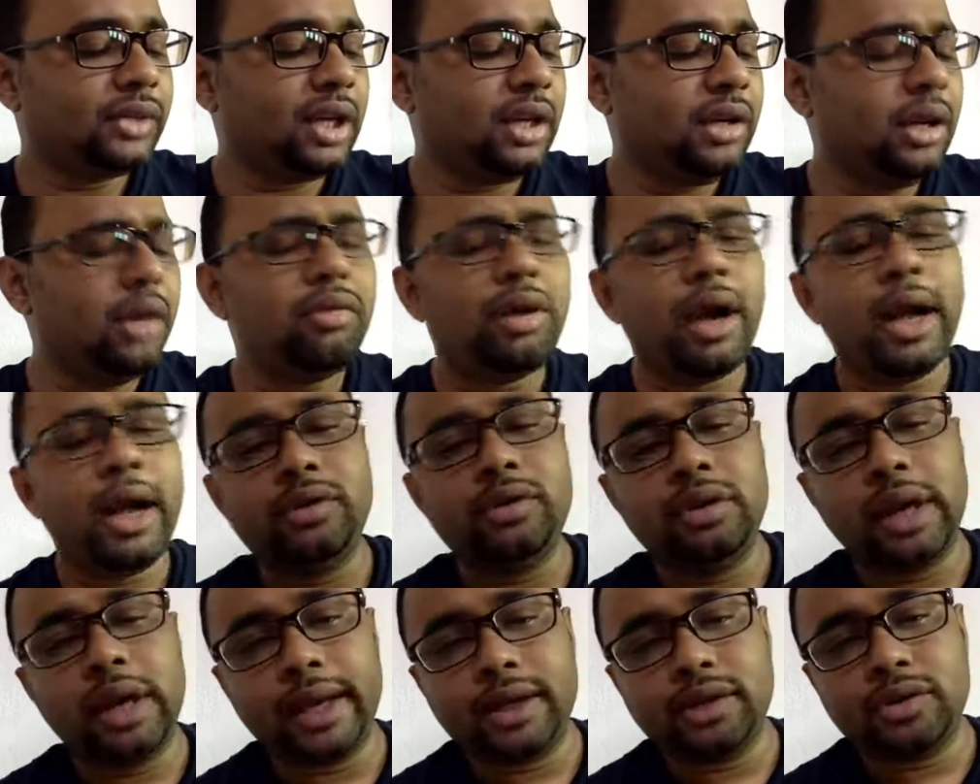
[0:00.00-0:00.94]
Now I
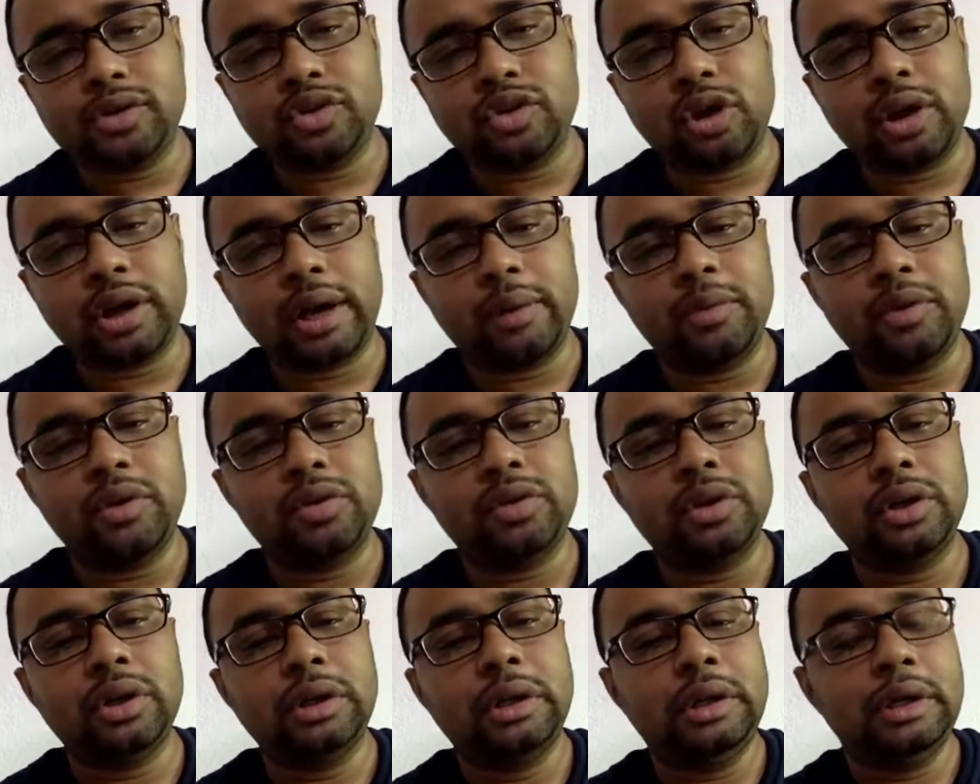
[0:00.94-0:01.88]
would like to talk
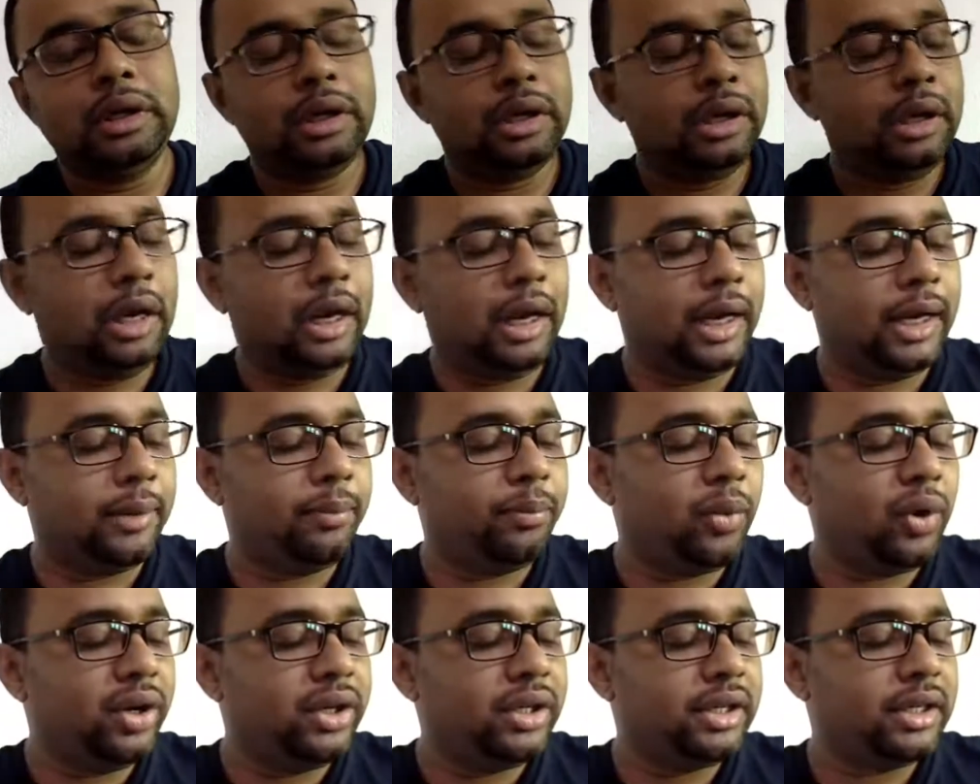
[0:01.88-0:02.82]
about
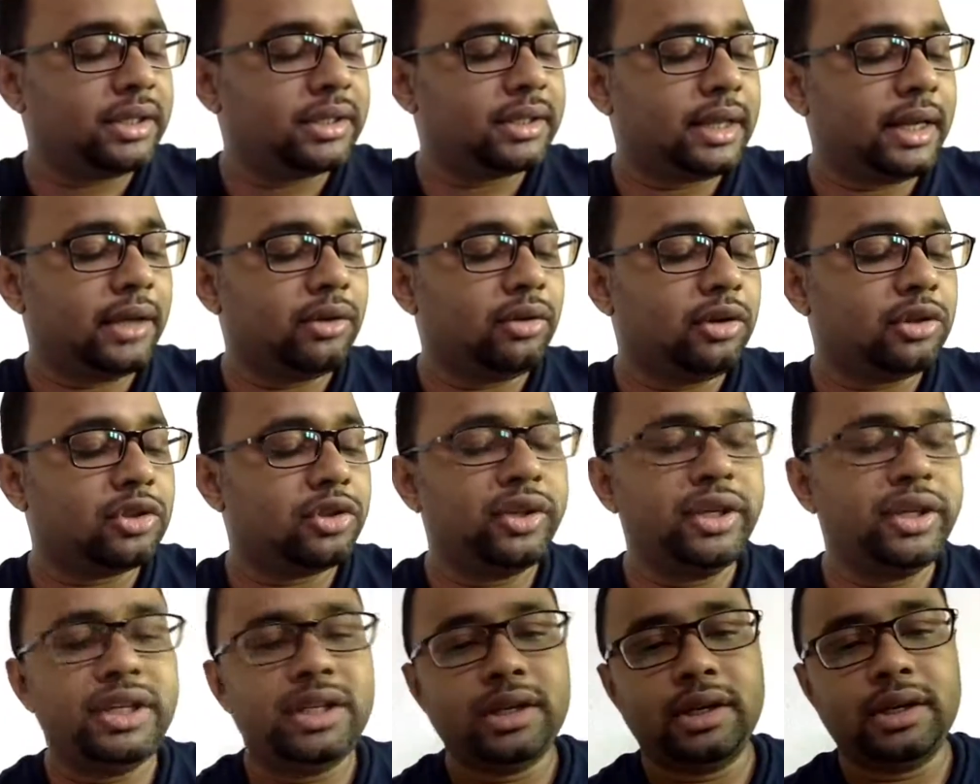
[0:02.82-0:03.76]
politics and
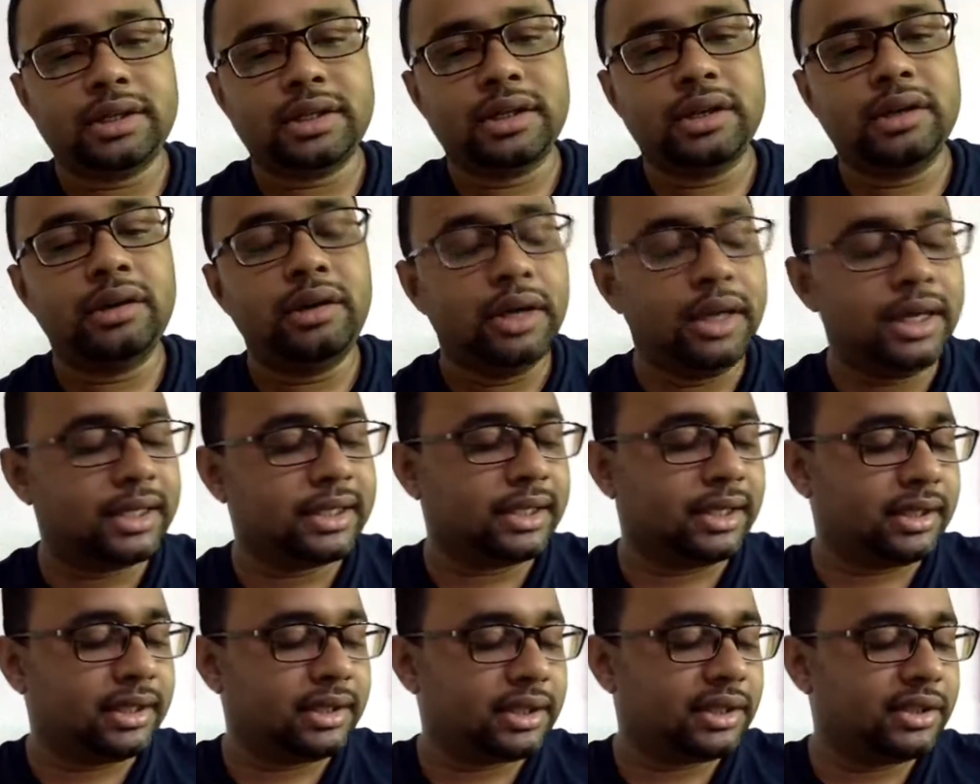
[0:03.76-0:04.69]
also international
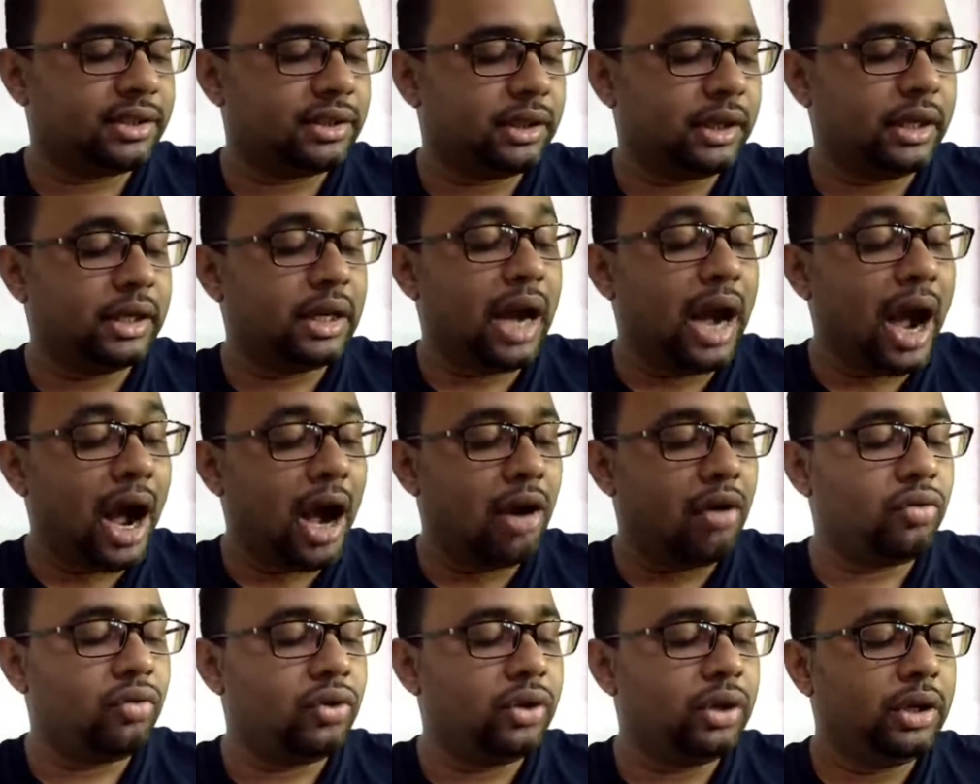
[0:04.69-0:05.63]
relations and
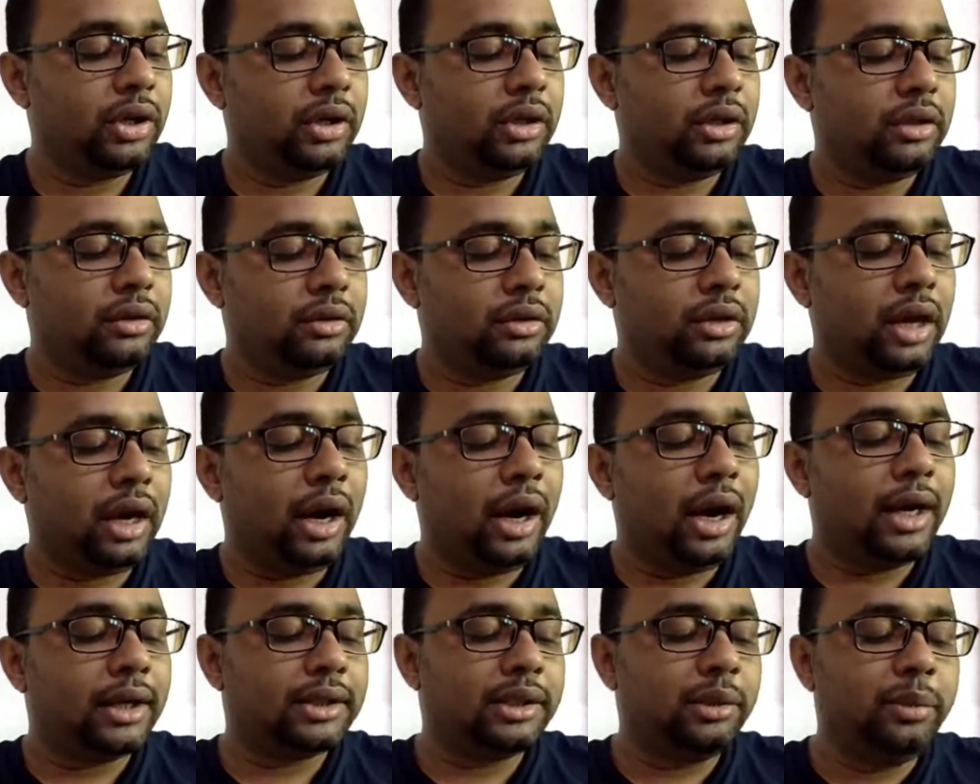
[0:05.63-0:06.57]
how the
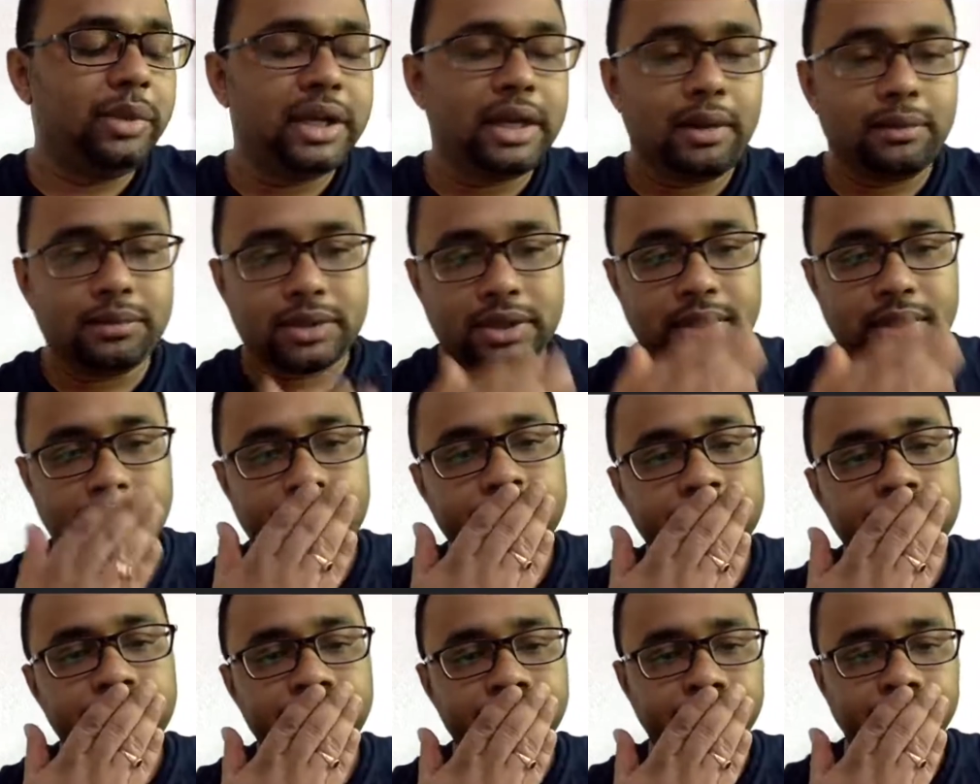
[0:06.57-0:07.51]
art becomes a
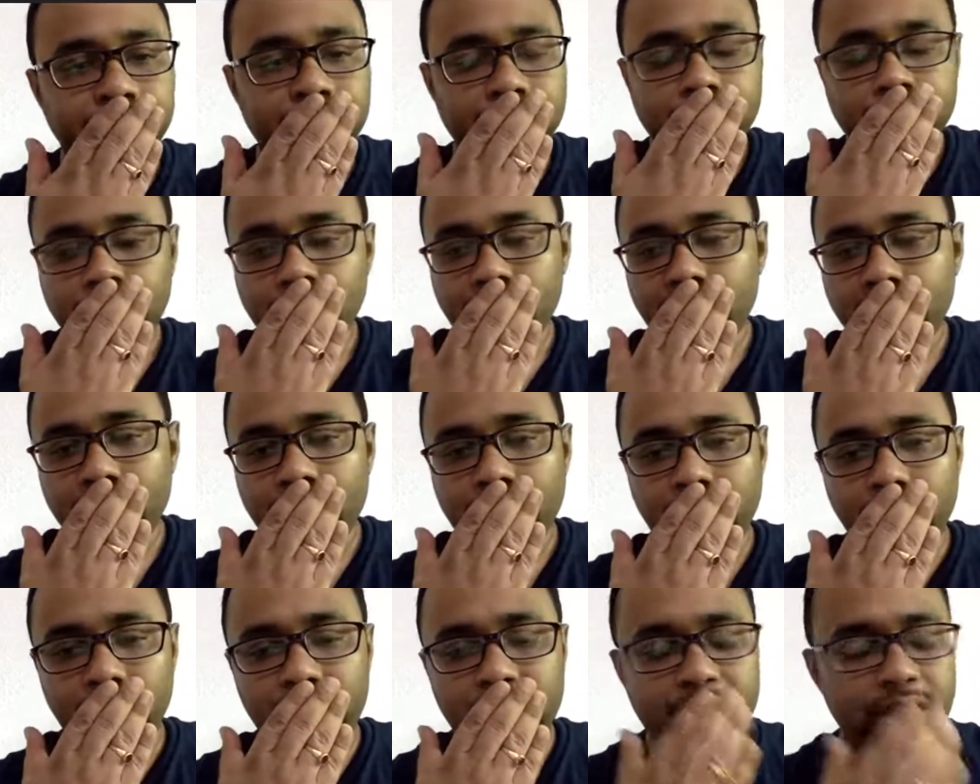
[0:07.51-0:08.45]

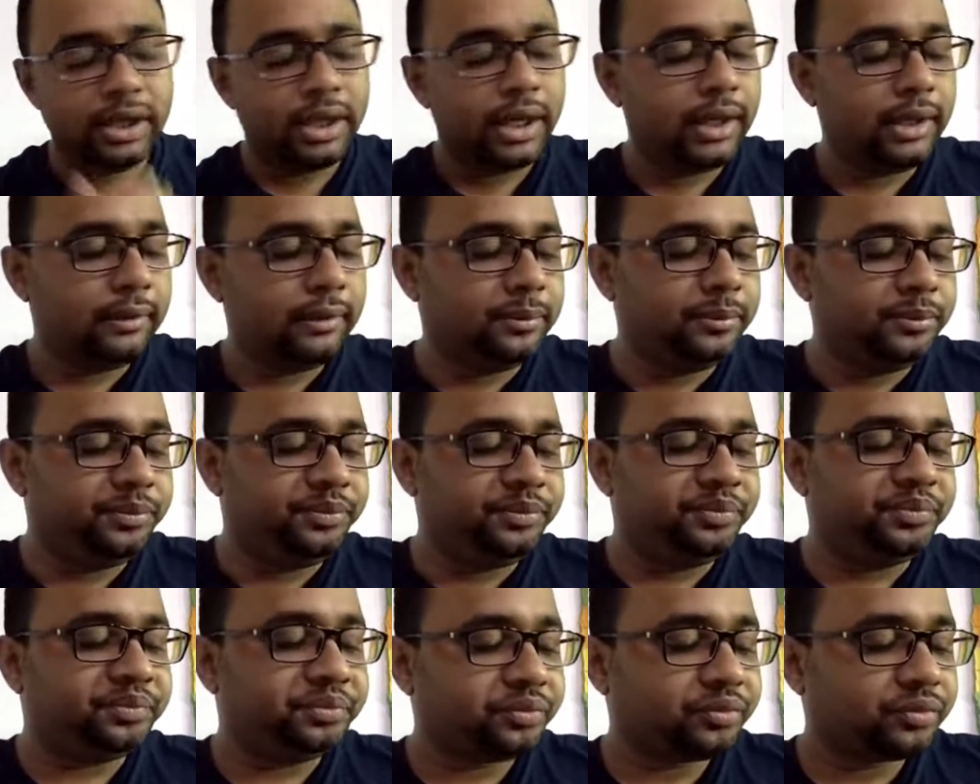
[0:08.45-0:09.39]
political
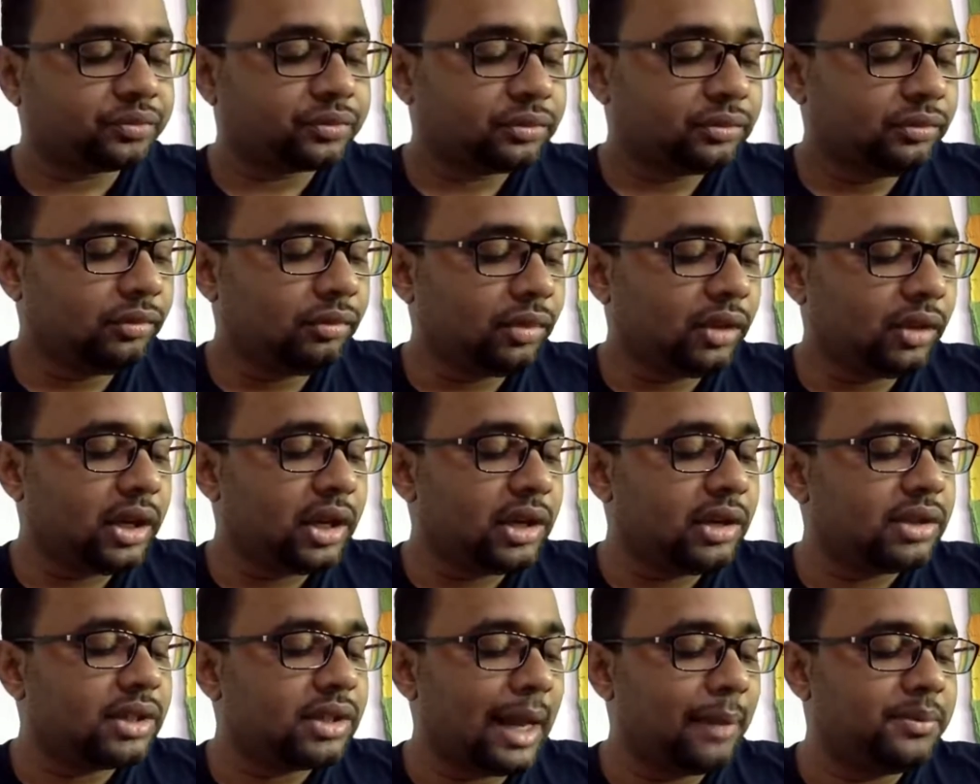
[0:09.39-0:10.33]

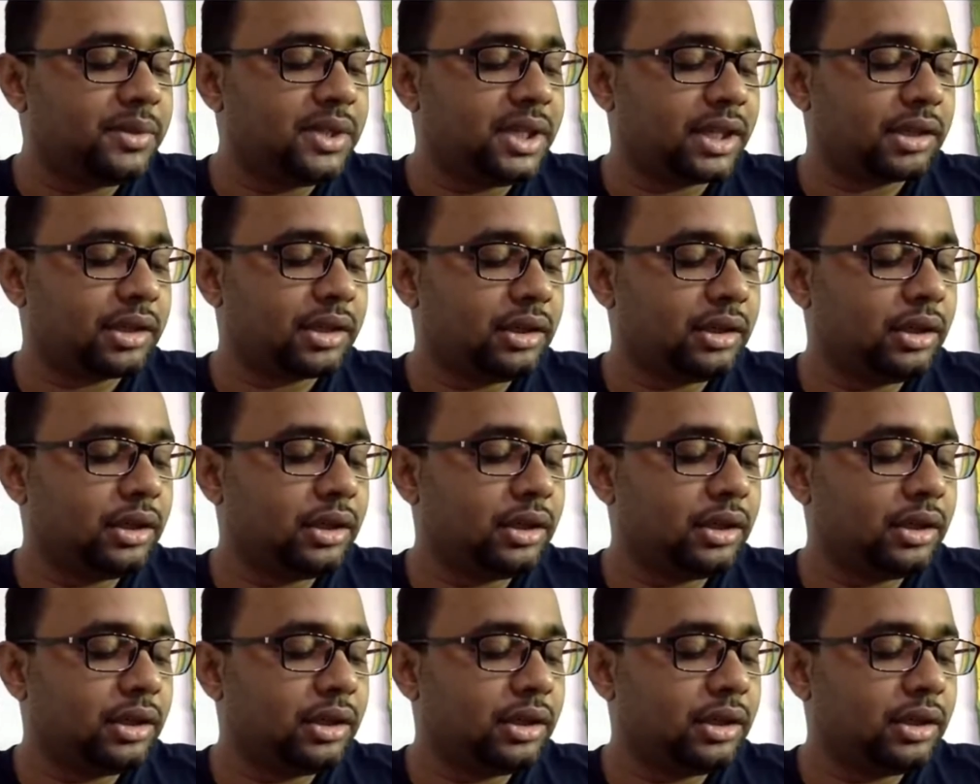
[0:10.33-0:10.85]
subject.